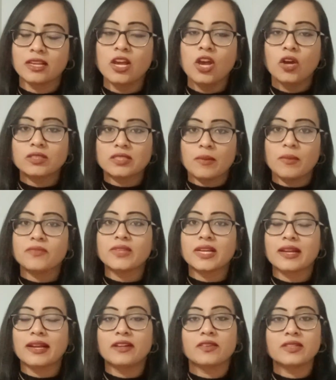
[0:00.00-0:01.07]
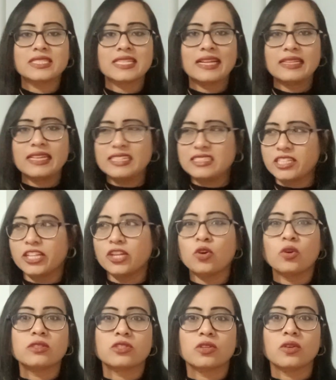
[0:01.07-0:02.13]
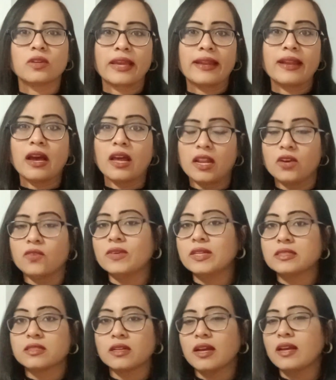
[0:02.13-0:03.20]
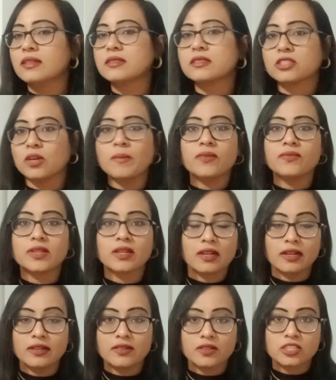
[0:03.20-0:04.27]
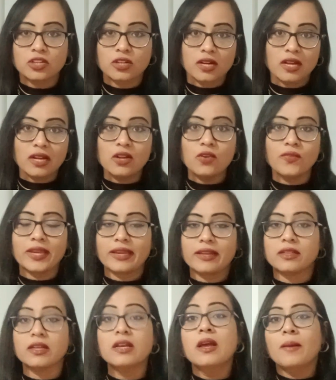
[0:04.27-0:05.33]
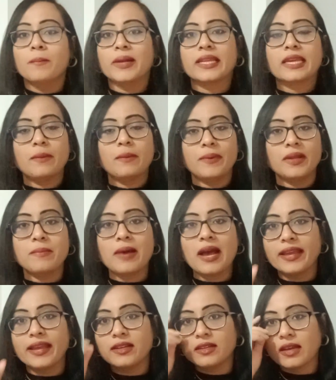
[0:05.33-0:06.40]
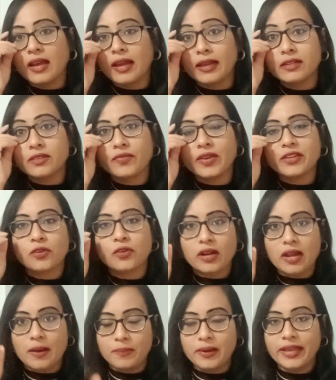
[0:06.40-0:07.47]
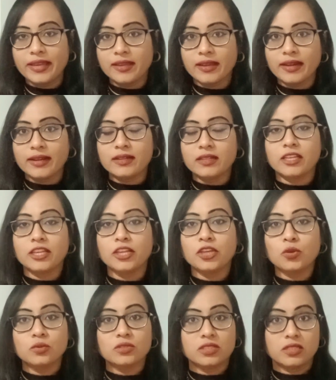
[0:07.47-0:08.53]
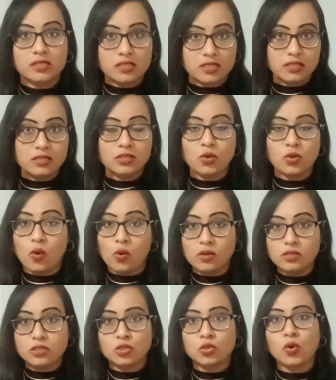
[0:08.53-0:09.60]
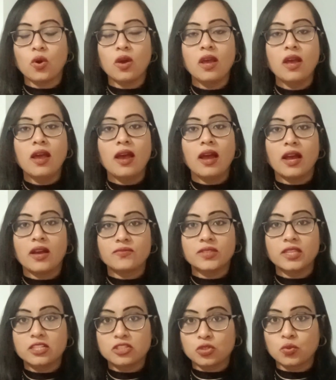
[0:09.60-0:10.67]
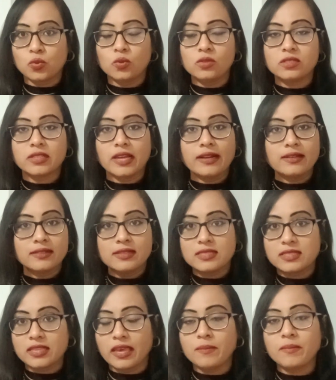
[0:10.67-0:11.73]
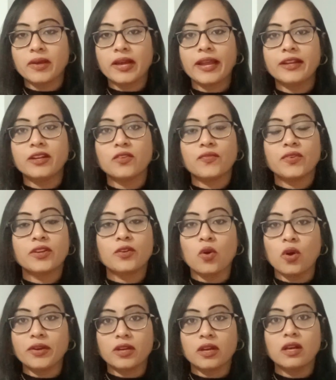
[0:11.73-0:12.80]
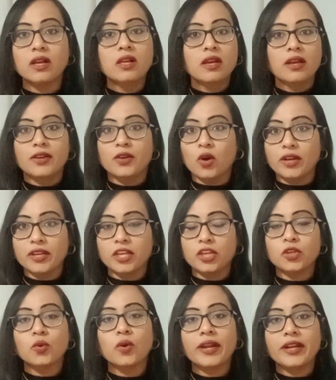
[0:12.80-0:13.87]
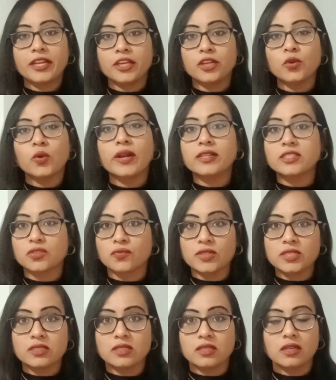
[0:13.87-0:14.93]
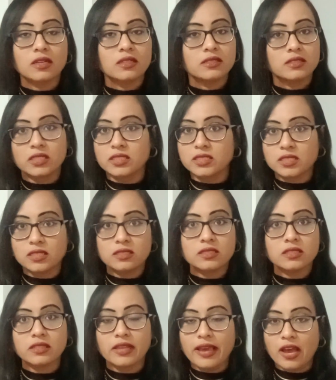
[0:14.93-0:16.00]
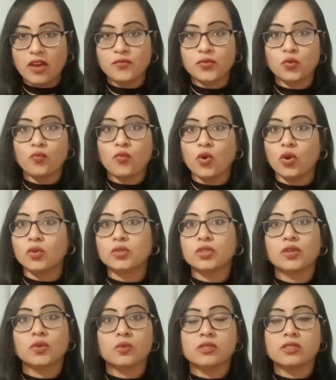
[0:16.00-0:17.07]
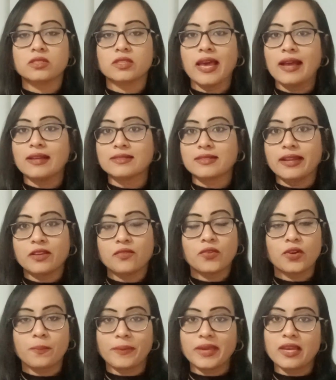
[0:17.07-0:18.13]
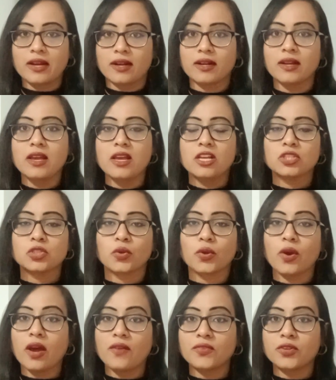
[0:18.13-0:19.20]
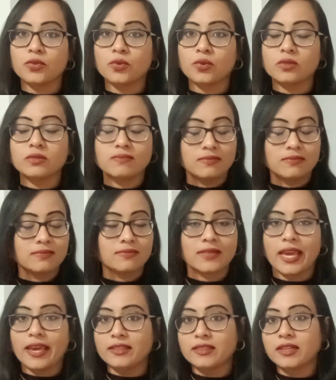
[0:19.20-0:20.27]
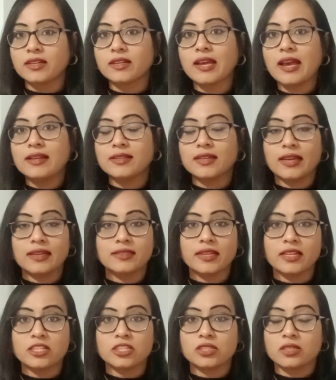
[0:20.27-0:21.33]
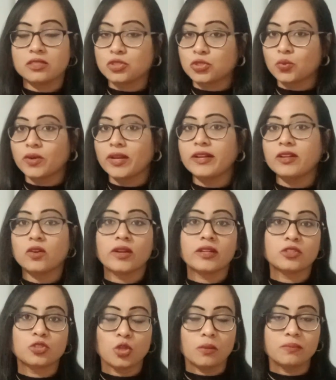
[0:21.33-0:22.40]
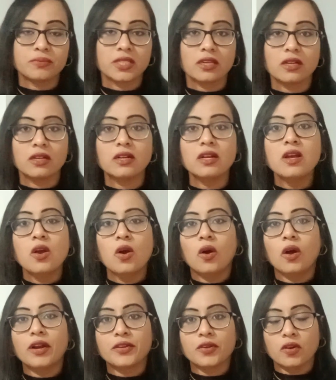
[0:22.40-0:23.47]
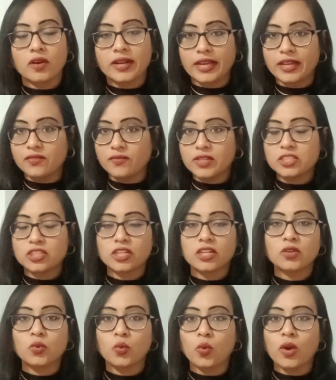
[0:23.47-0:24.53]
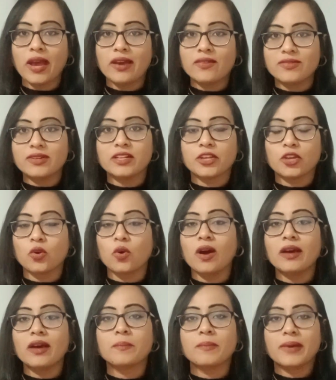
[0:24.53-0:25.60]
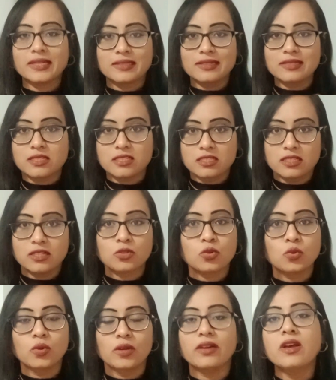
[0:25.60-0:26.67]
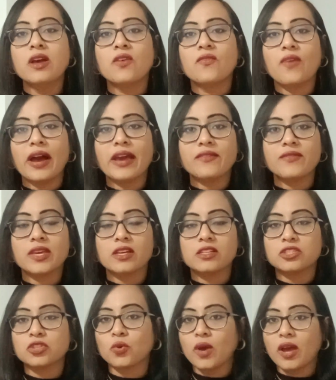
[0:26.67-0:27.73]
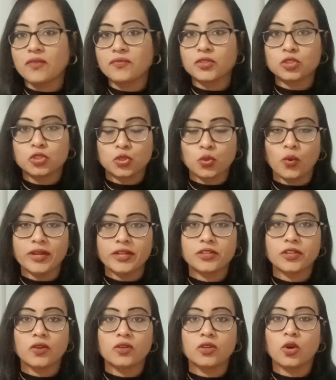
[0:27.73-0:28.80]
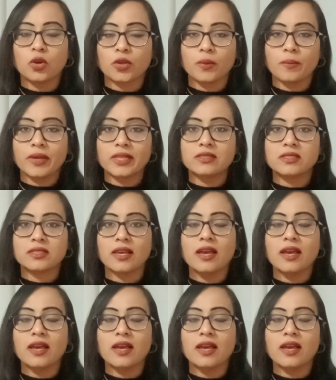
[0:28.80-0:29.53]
Some of the countries, and Italy also can allow it, and some of the countries are allowing it. But keep in mind, and when you are applying it, EU citizens also have these rules, and the same kind of a non-EU and EU and Swiss citizens, they have to follow the rules as like for PR. So you have to either a student or a job seeker or your investor, whoever you are, but this is the rule. 5 years you have to show it your documents.